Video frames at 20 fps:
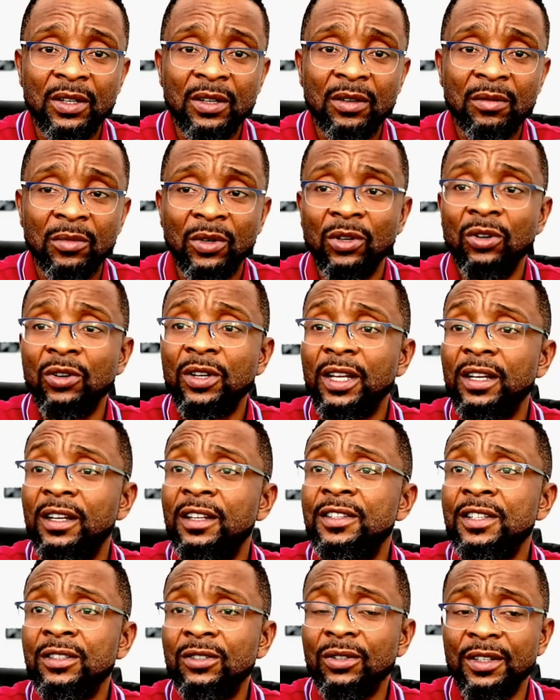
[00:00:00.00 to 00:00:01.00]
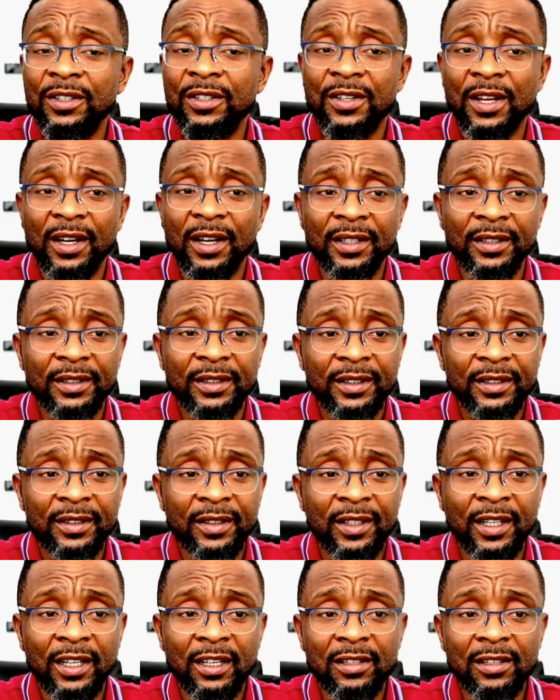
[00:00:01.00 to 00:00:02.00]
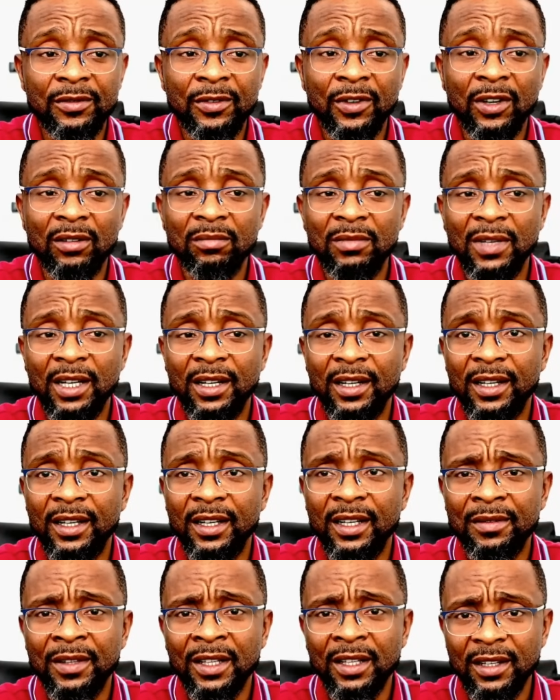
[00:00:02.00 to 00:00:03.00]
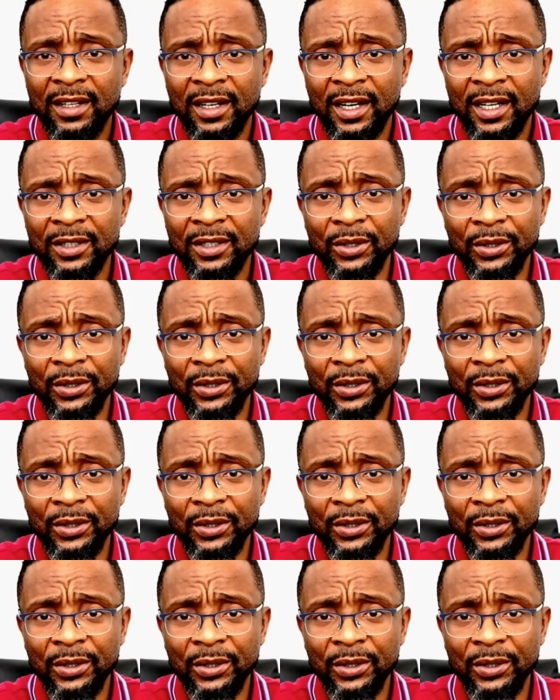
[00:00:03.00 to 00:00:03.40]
But look at, listen to this guy. He's from, uh, I think, Kano.